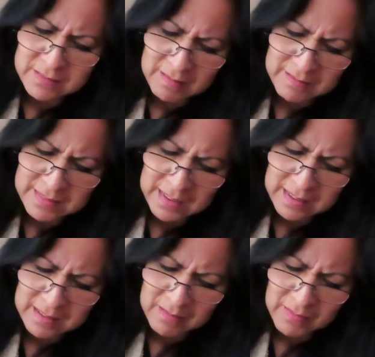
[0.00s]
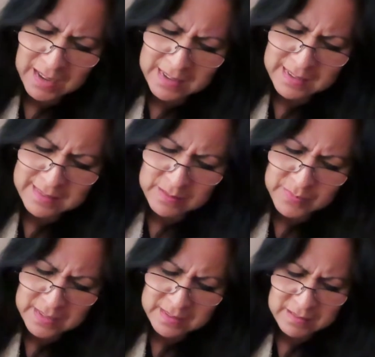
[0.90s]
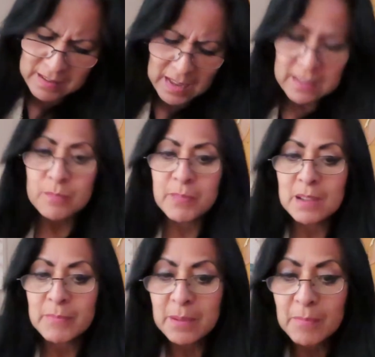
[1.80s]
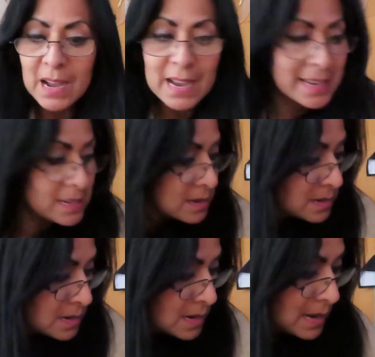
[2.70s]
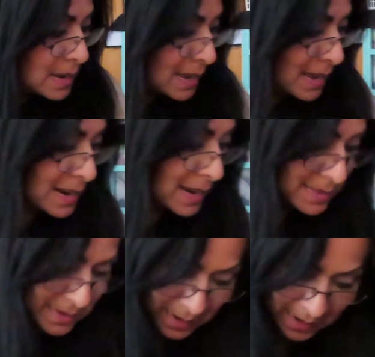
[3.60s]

So I was like, you know what? I need something to occupy my mind. And I did.